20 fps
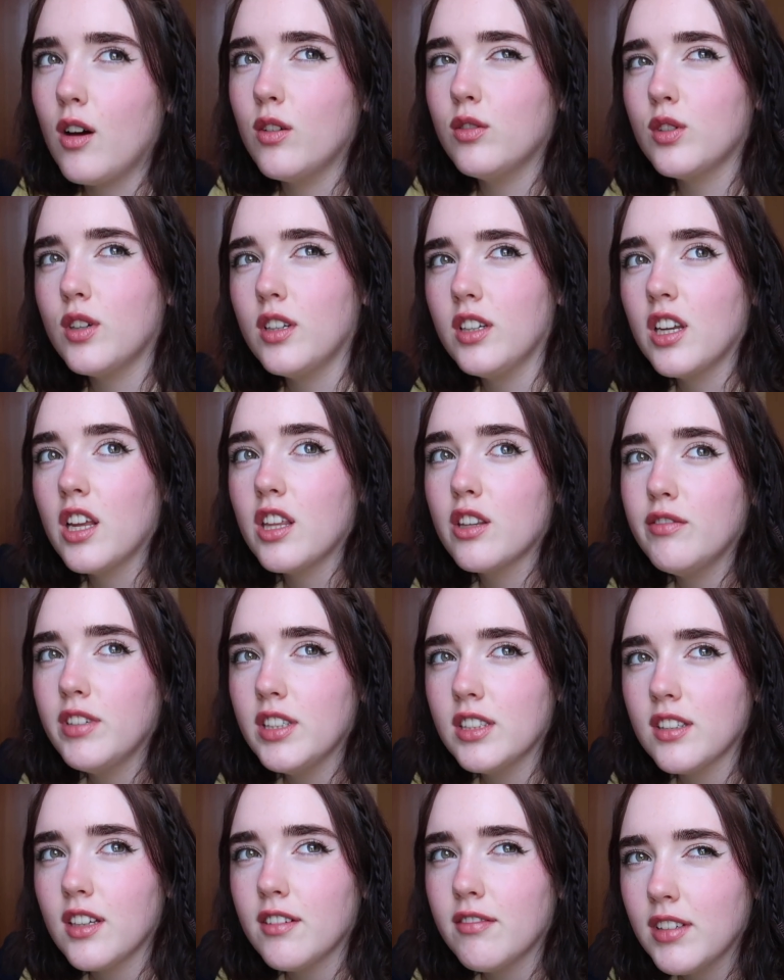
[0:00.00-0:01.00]
Also, another
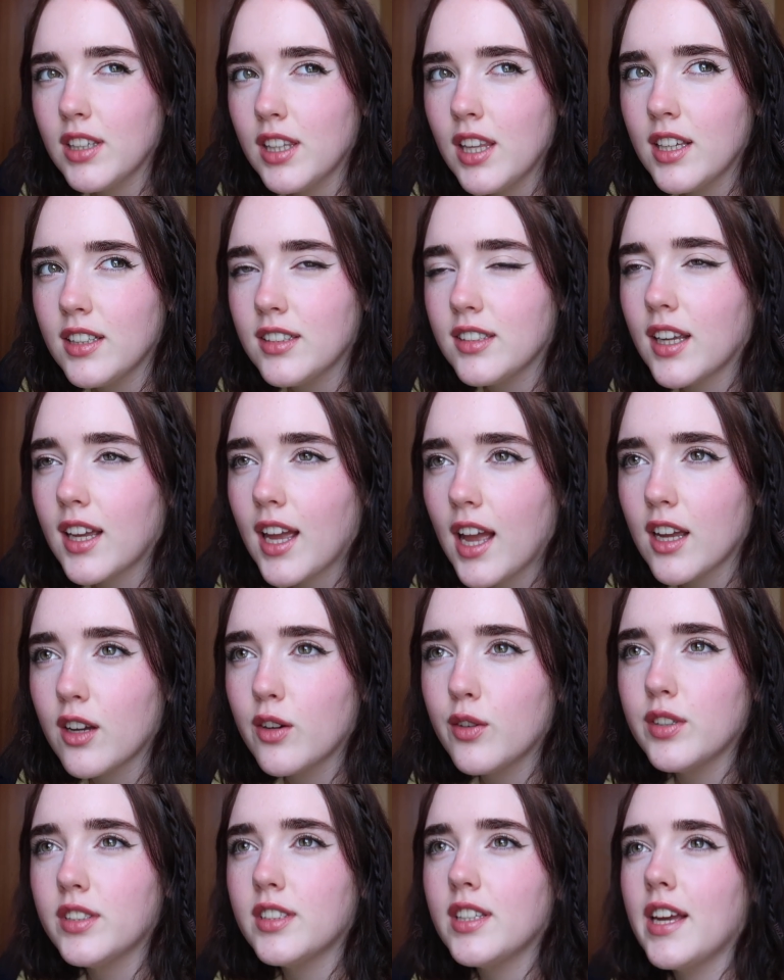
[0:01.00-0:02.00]
reason I realized I can't
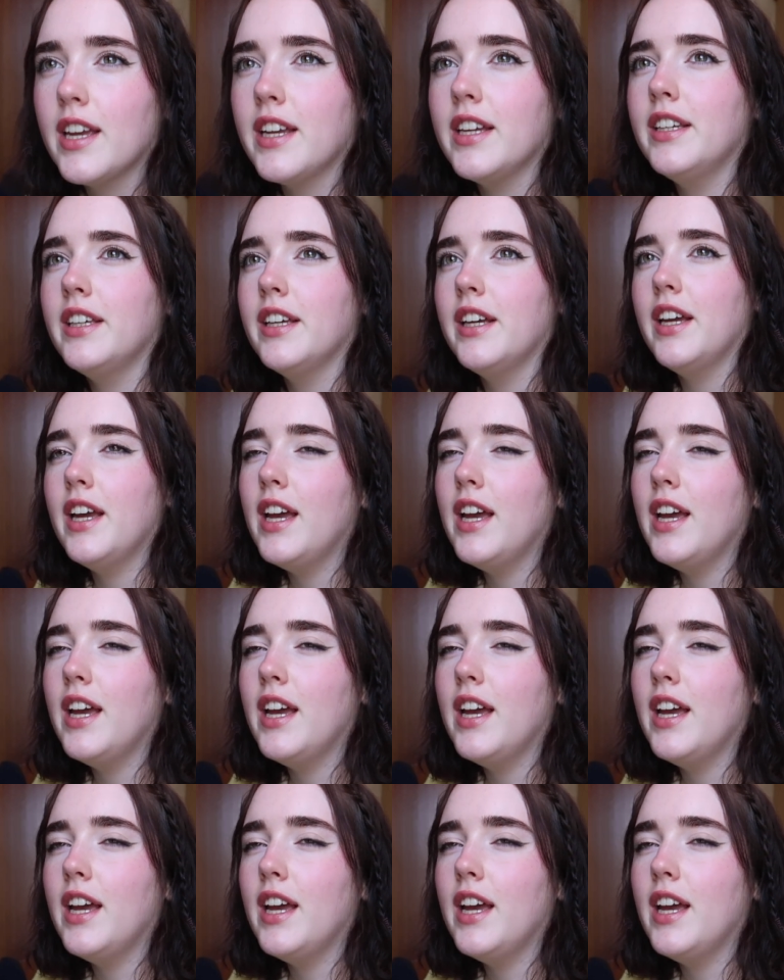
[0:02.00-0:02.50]
go outside,